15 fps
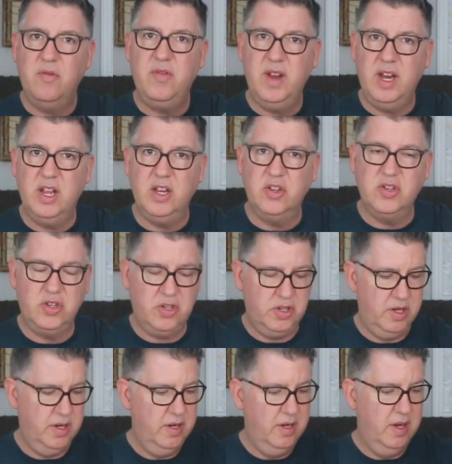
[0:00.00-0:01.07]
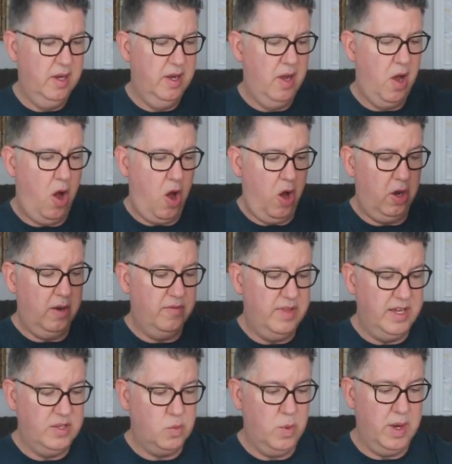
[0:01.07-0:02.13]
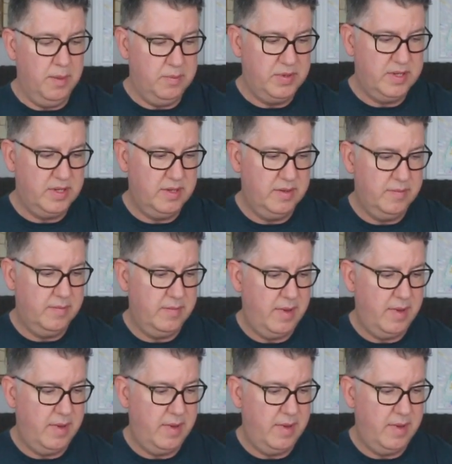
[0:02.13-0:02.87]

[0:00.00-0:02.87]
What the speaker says: finish all of these whips.